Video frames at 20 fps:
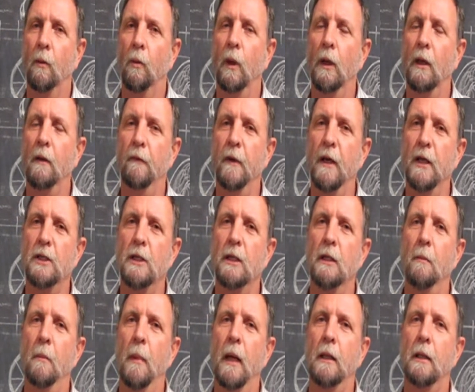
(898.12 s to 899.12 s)
will
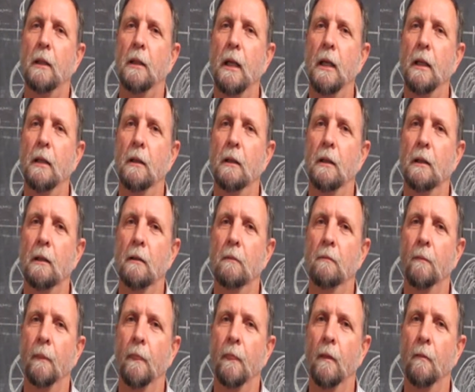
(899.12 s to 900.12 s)
eventually make sense
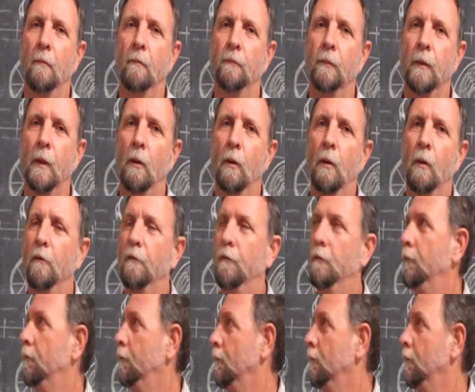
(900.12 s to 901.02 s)
of